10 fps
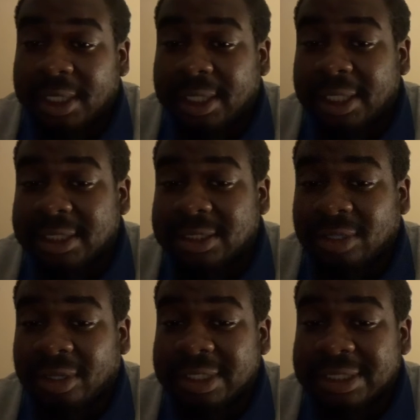It's
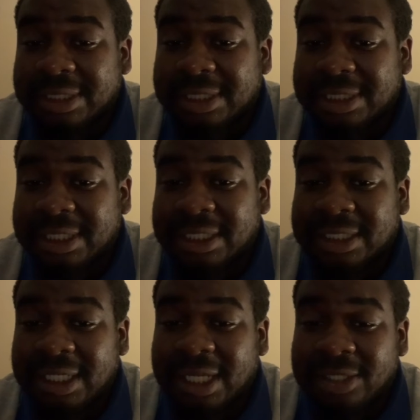not as
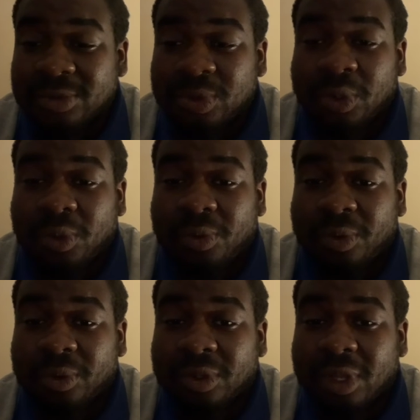consistent as we all
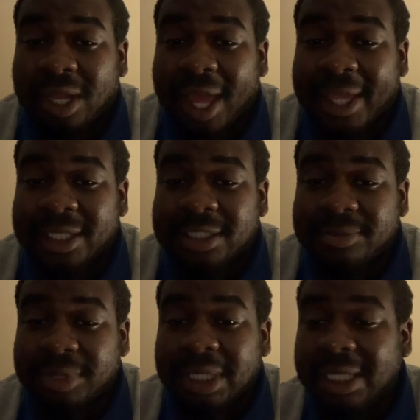like it to
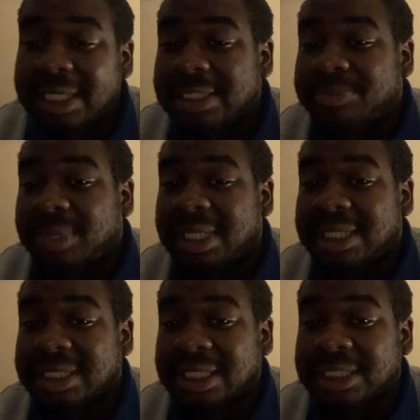be. He's been here
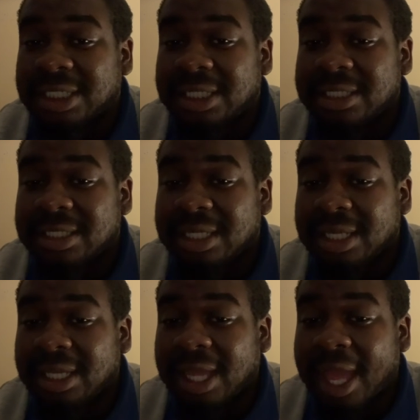6 years.
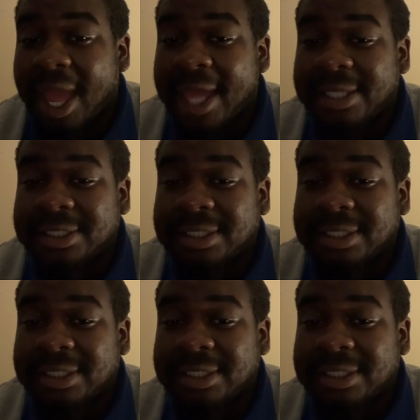And,